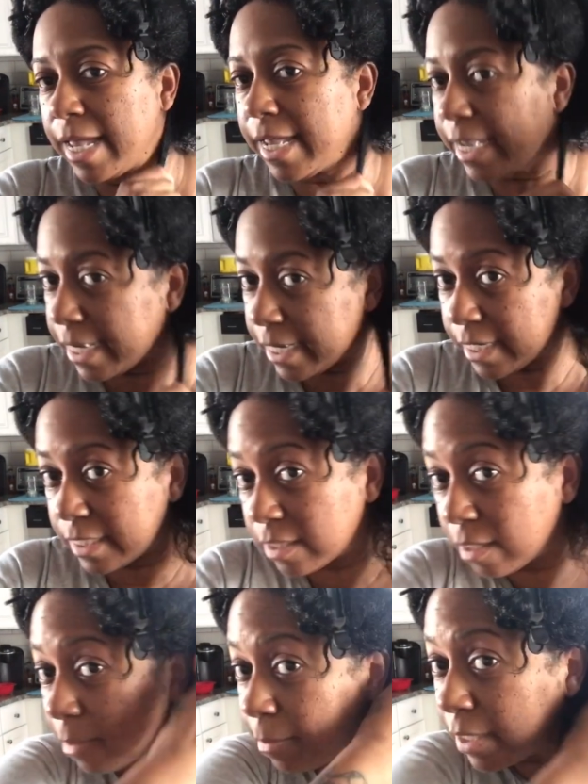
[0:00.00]

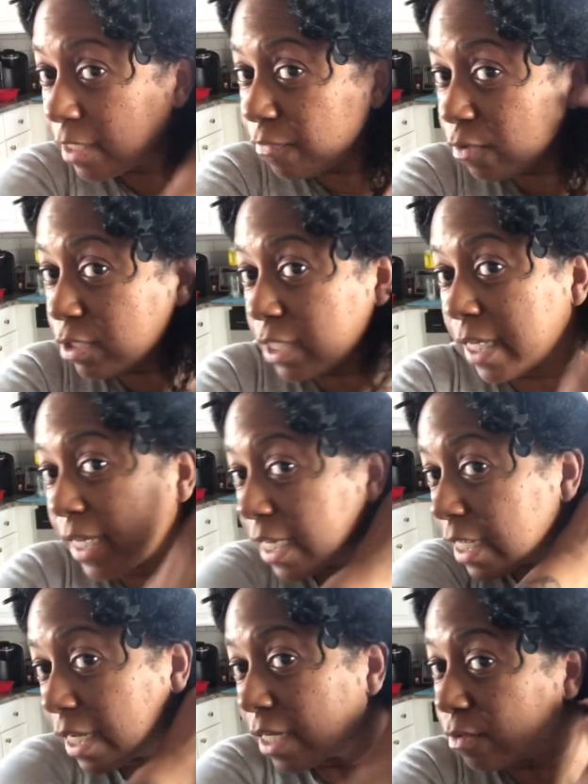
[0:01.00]
And, but if you
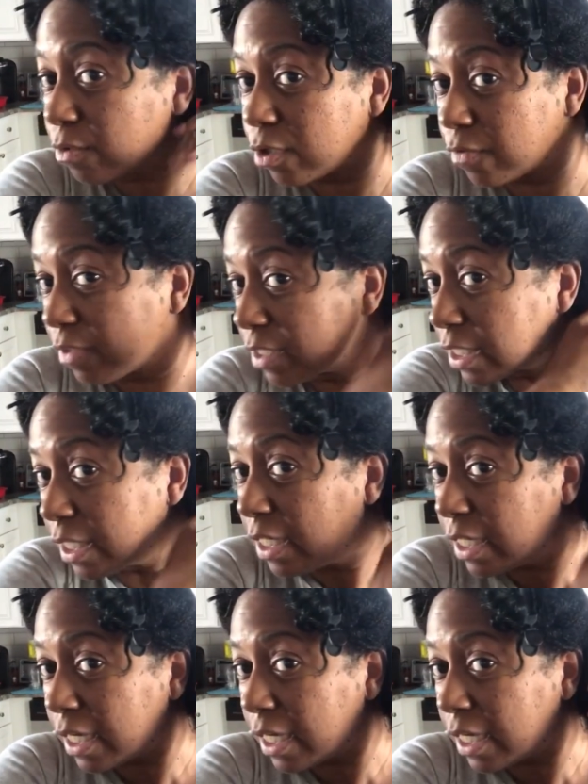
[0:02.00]
take, I don't know if it's,